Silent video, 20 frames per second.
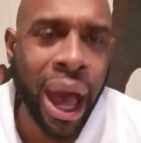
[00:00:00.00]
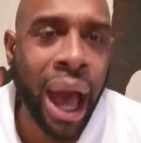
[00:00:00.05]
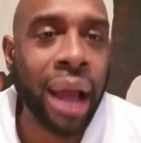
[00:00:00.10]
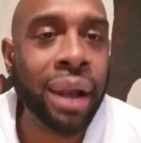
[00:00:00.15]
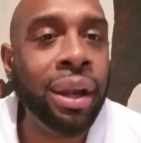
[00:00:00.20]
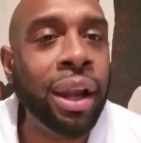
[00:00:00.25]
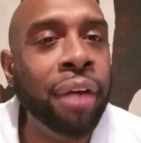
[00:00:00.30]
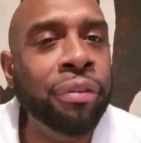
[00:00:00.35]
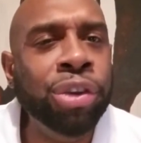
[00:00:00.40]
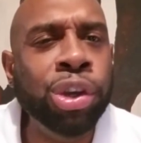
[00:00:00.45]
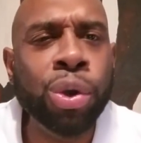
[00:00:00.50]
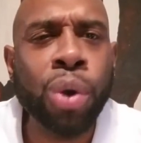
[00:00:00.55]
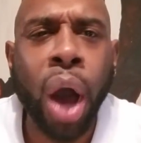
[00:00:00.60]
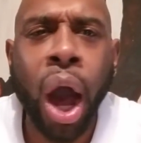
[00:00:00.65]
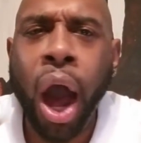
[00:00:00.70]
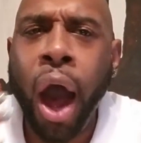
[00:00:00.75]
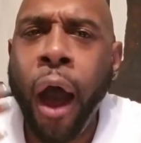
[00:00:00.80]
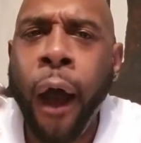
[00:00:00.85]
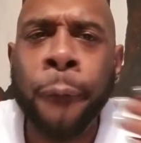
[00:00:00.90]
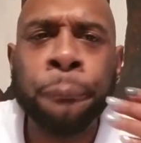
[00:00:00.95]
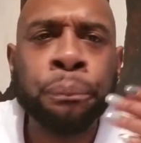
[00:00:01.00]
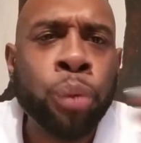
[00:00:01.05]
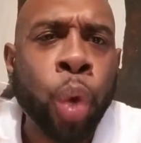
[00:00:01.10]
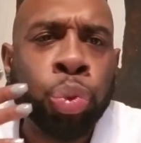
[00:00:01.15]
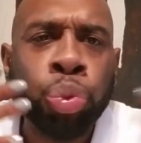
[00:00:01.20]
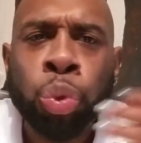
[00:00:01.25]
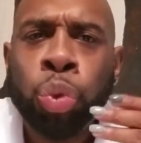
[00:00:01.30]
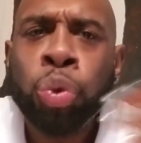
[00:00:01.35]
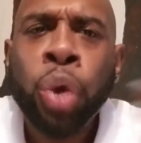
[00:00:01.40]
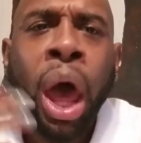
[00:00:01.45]
I love you all.
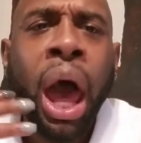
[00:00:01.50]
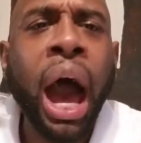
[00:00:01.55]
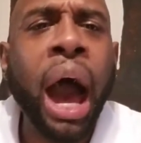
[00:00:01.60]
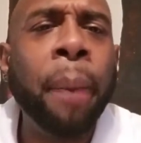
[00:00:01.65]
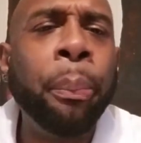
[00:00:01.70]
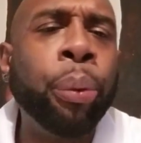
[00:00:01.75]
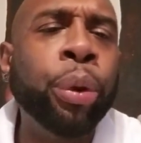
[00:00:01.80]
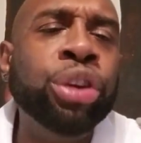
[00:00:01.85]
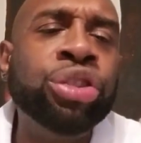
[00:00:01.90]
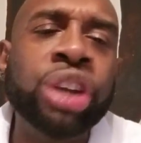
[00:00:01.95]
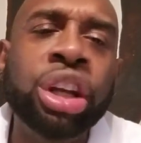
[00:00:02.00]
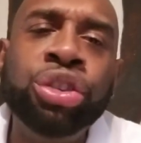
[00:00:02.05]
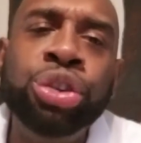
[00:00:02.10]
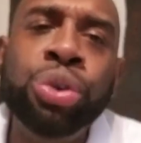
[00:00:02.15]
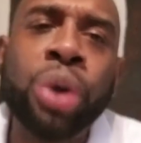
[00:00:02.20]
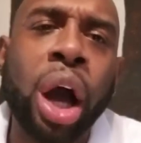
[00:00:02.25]
I appreciate you